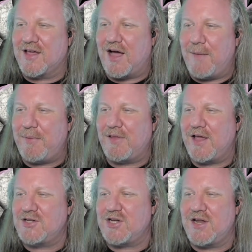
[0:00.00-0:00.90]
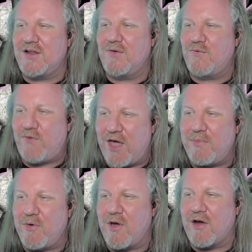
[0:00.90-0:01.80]
compilation,
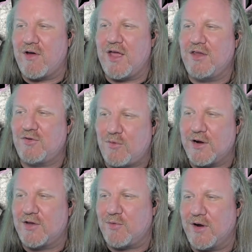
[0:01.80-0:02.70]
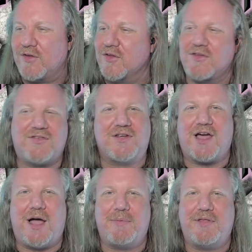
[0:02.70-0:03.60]
February 2020. So this is a
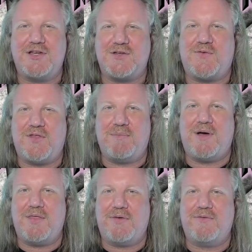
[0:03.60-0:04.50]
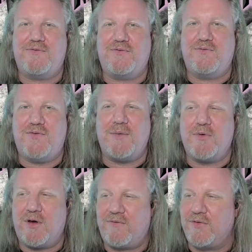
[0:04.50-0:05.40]
compilation for the month of
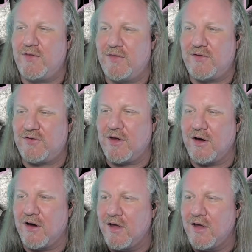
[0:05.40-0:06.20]
February from this year.